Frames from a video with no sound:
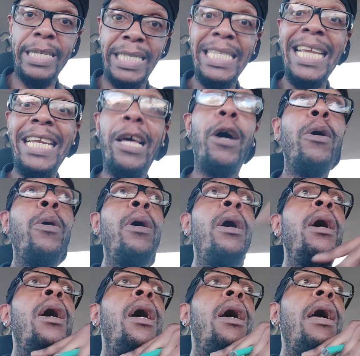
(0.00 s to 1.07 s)
casino
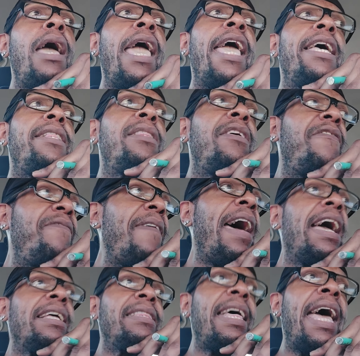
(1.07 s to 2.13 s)
and the
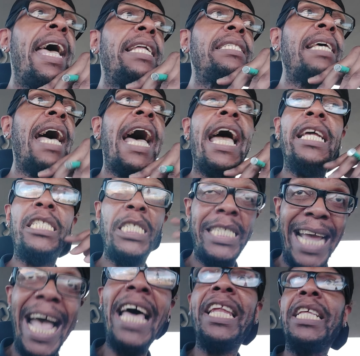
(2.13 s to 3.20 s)
fact that I
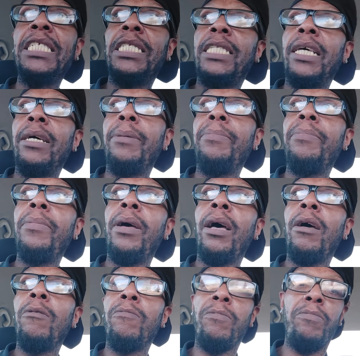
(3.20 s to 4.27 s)
challenged them
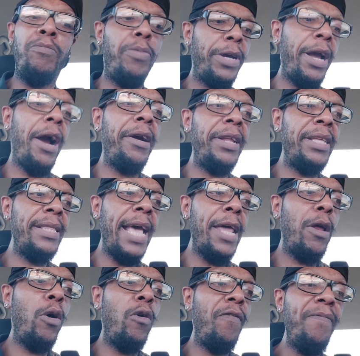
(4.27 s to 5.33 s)
regarding
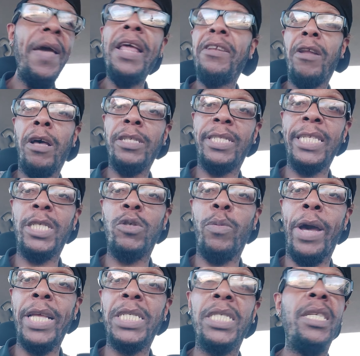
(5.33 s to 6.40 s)
that whole fentanyl
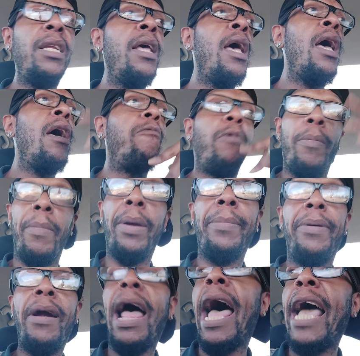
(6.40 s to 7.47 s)
situation.
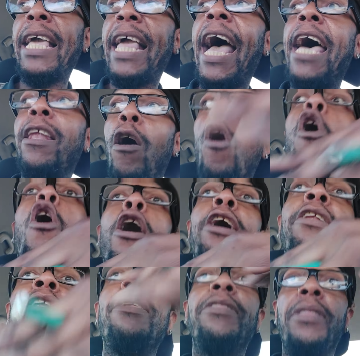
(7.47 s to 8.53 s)
Remember, I got
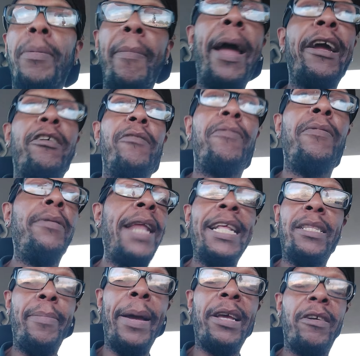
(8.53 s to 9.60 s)
on the microphone,
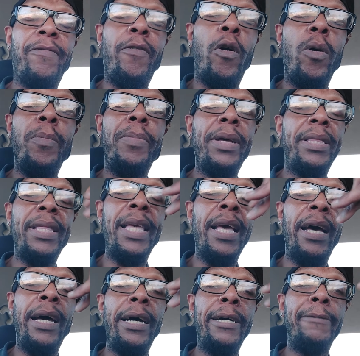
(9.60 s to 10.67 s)
not the microphone, but
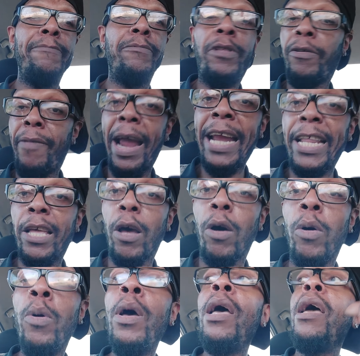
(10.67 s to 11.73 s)
the um, the
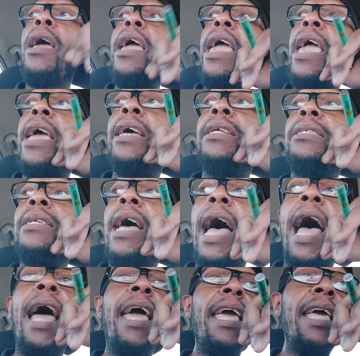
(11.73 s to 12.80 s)
radio, and
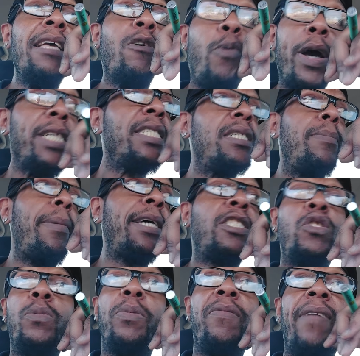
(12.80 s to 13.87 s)
I questioned my
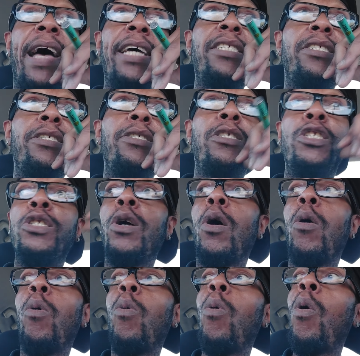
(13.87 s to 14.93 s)
supervisors. You
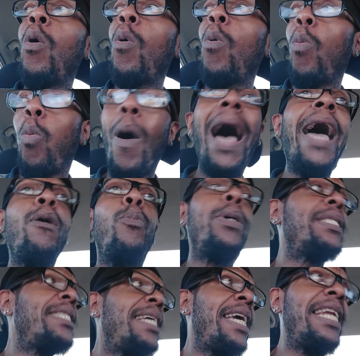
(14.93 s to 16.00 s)
know, why
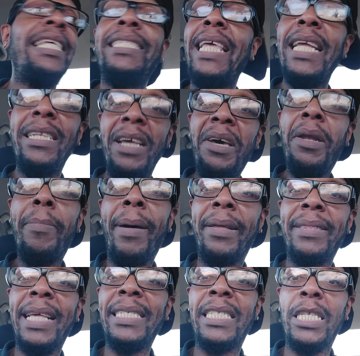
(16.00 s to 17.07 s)
wasn't anything done
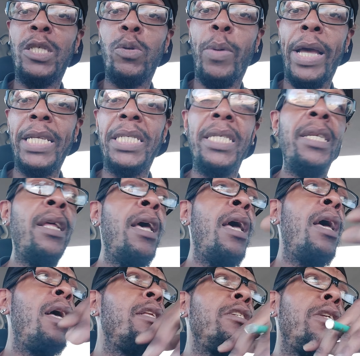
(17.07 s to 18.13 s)
about that situation?
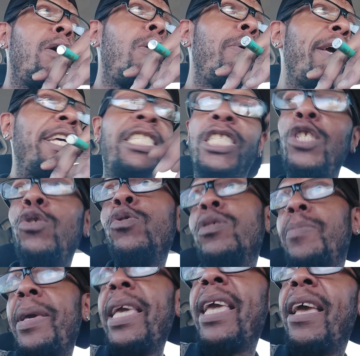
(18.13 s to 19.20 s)
You know,
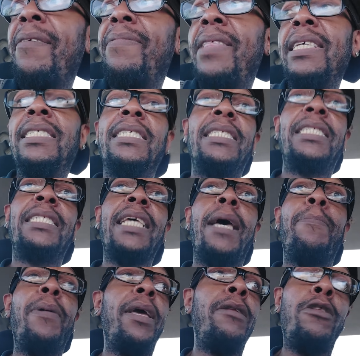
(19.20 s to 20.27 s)
excuse me if this is the
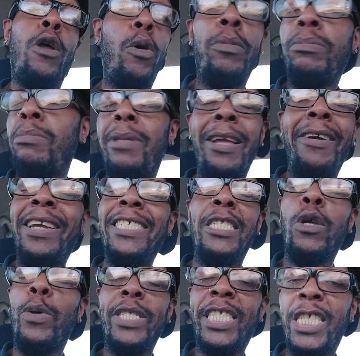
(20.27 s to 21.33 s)
type of no, there is
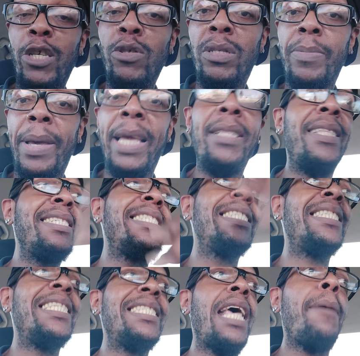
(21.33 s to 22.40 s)
no excuse me. This
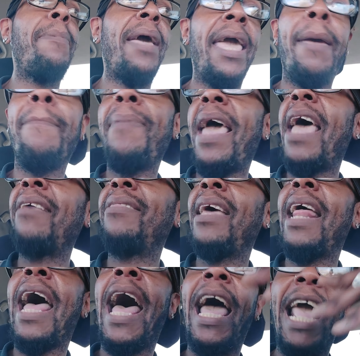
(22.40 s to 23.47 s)
is the type of empath
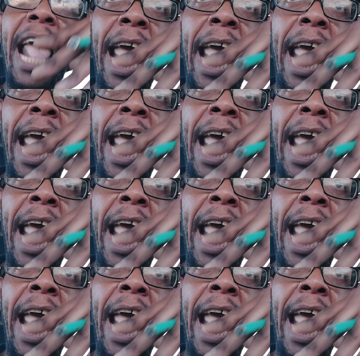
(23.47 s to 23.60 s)
that I